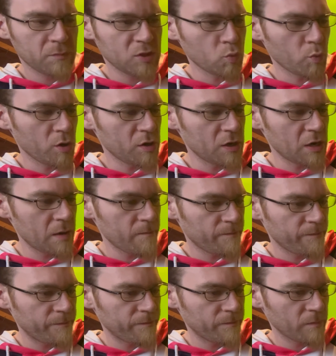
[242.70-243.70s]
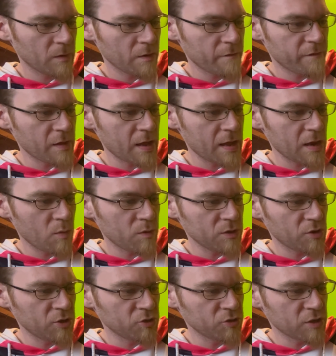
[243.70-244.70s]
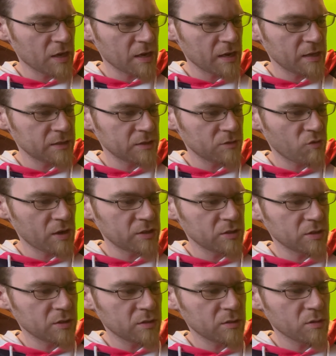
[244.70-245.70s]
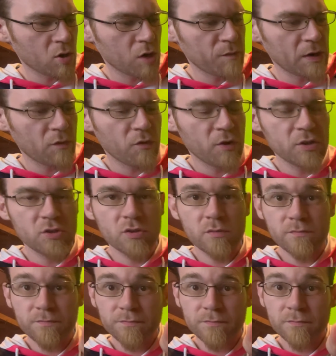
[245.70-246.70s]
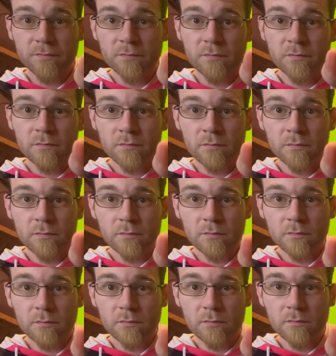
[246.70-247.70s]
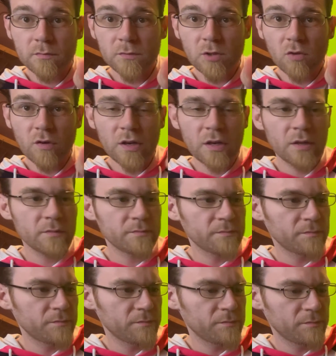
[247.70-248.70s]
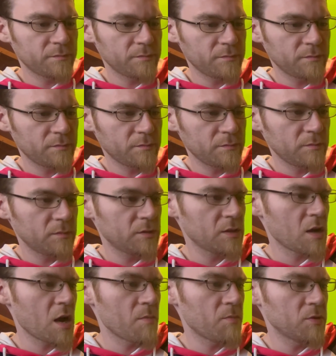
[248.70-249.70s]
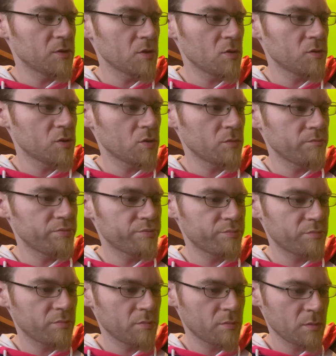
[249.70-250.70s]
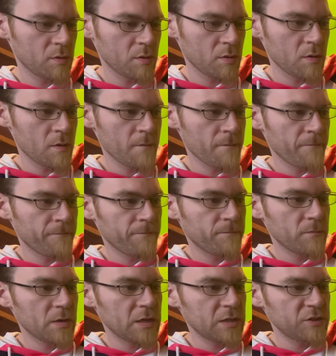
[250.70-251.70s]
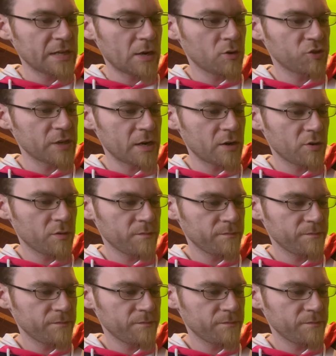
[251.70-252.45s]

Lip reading: Weird name. Flying, when a creature dies, it creates an artifact creature. It's alright. It's a common though, so. Shadow Shatter.